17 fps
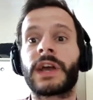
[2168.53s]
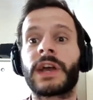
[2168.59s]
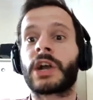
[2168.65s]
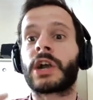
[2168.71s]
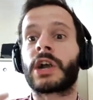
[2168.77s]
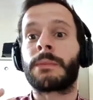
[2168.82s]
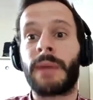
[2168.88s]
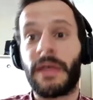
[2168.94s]

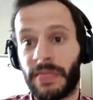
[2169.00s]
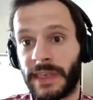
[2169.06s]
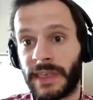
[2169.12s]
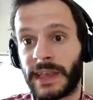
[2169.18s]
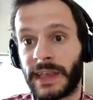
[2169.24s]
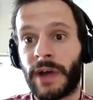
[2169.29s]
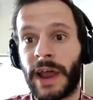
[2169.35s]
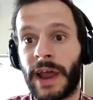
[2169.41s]
their
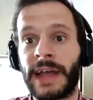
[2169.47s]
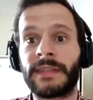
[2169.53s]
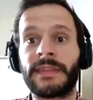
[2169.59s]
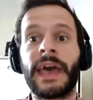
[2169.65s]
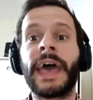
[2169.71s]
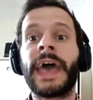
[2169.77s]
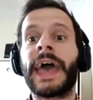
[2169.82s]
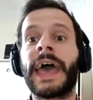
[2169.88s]
monthly
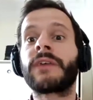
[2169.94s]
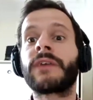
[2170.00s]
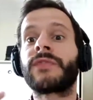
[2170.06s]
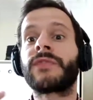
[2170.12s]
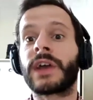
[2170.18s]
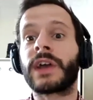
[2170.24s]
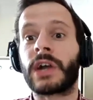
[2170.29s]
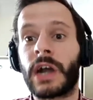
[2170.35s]
grant,
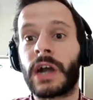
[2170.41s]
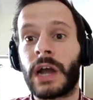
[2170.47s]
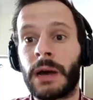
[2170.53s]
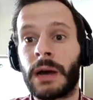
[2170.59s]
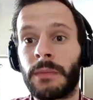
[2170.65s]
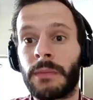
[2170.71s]
have their